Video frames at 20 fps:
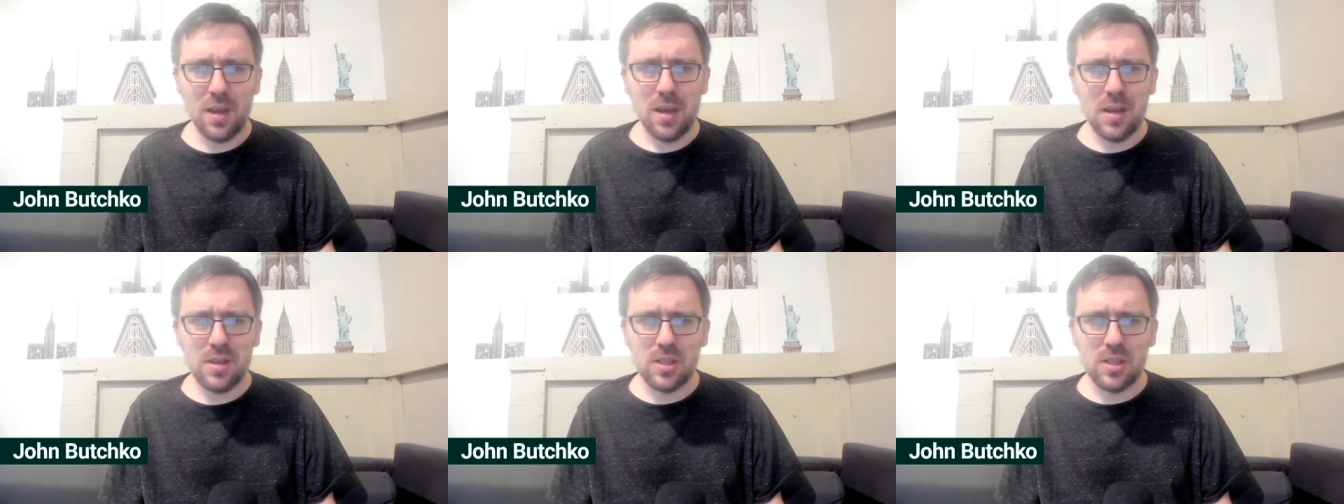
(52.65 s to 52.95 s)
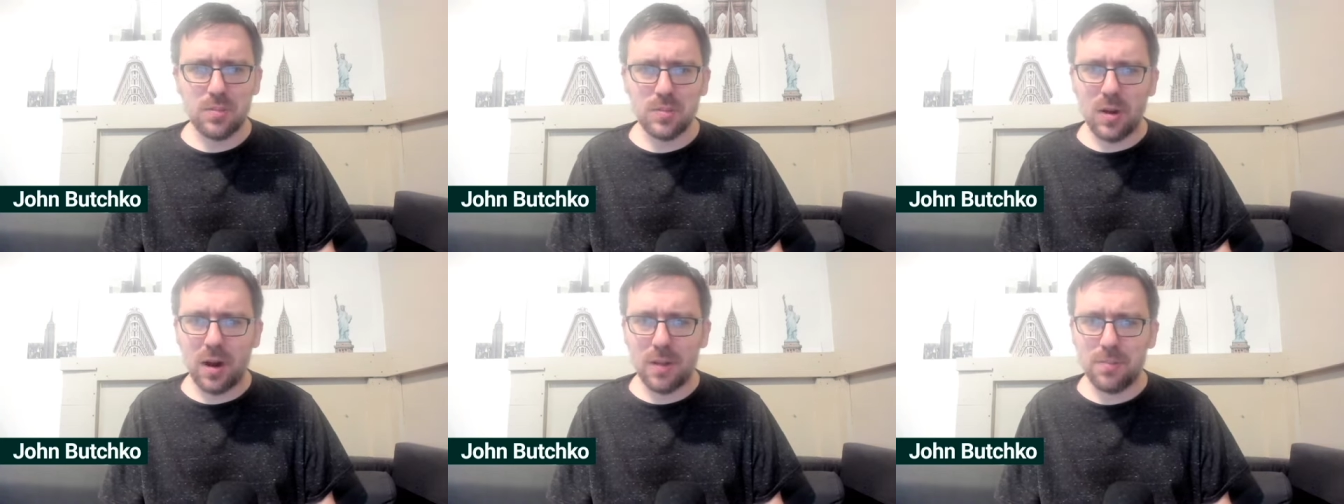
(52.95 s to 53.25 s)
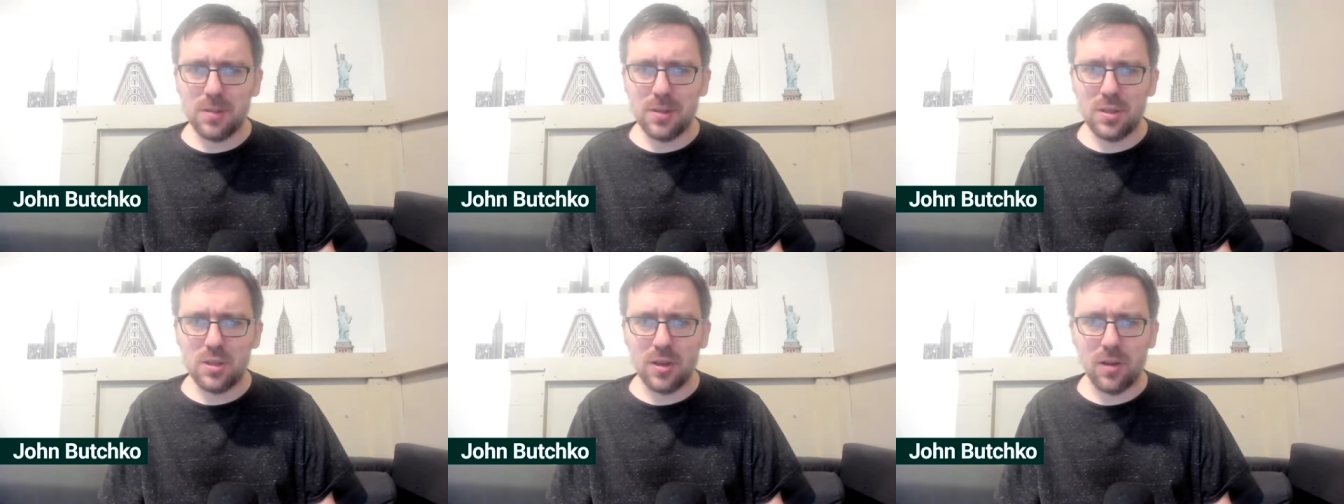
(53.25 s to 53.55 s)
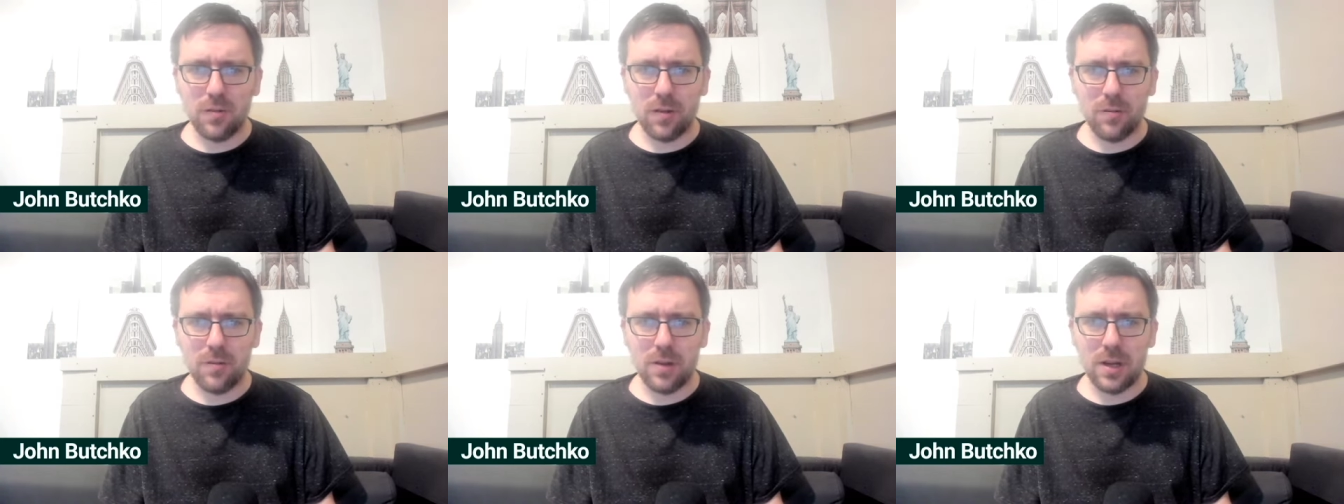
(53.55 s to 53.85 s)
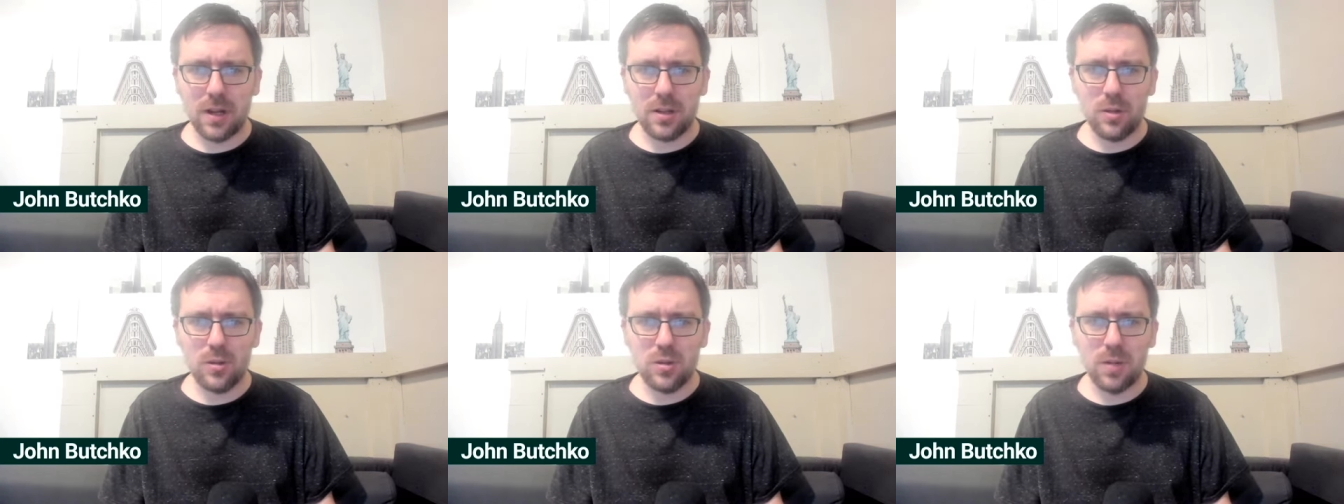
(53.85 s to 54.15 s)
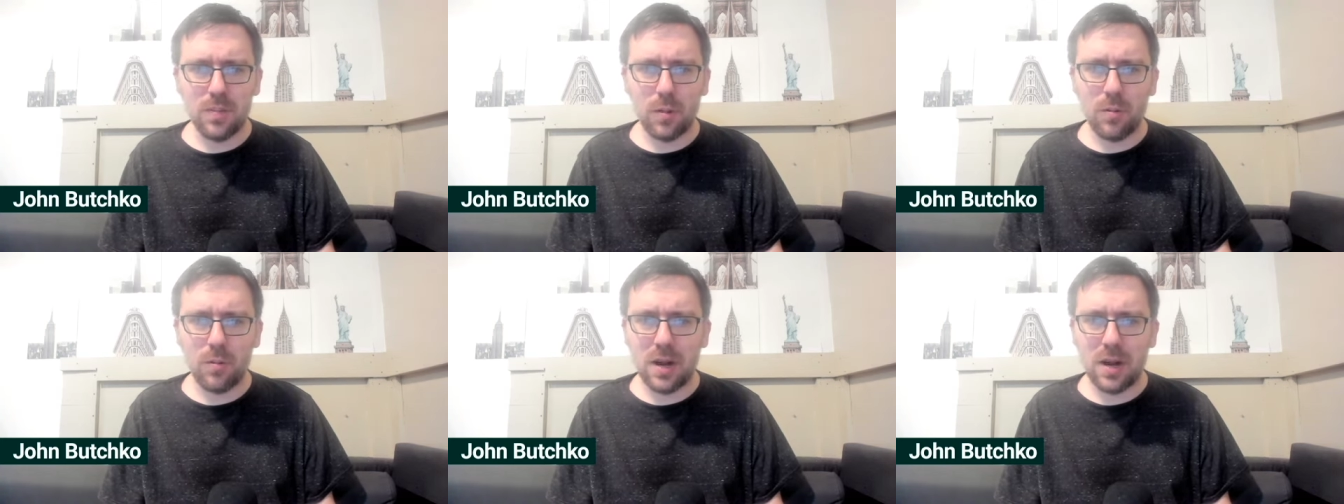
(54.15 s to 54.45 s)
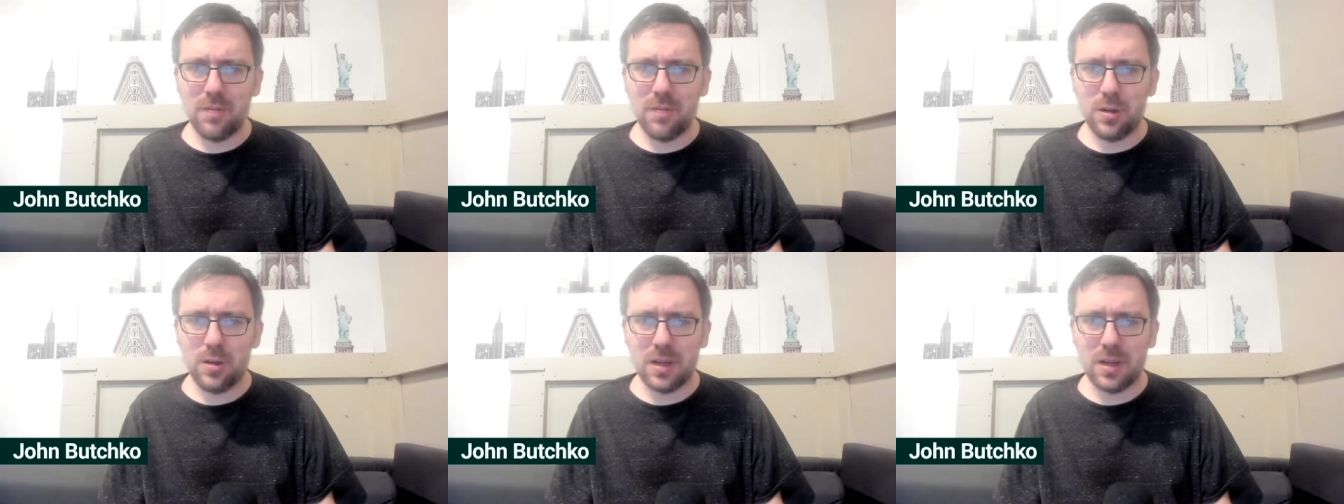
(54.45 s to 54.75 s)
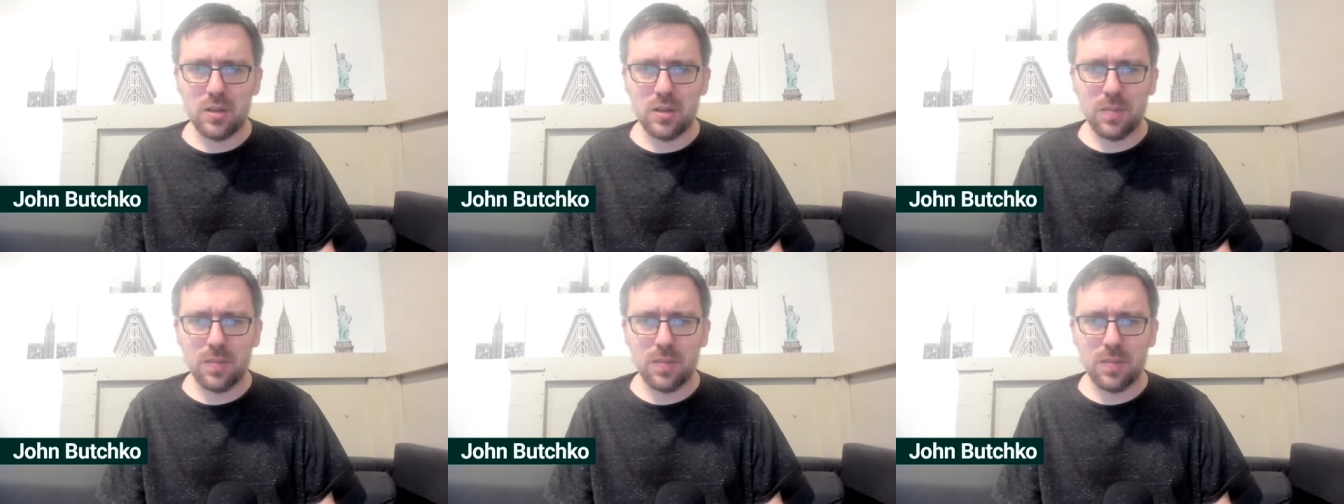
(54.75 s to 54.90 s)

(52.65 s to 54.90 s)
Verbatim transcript: Subscribe to the show for free on YouTube or wherever you get